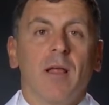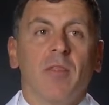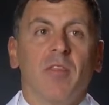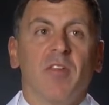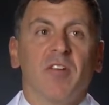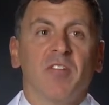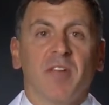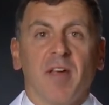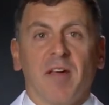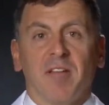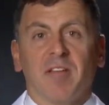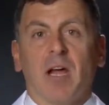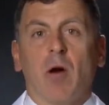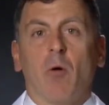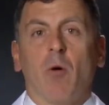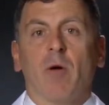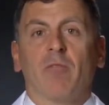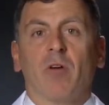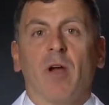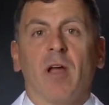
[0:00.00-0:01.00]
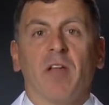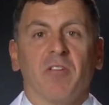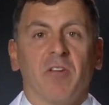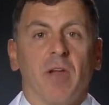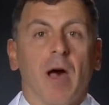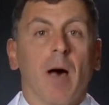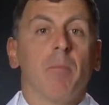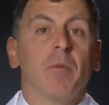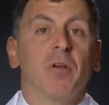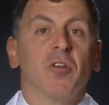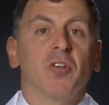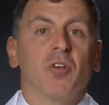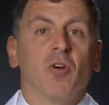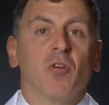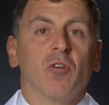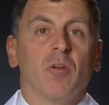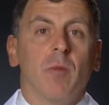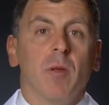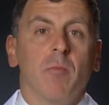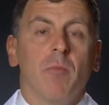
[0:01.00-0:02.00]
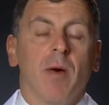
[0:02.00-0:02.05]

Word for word: This test, however, has not been shown to be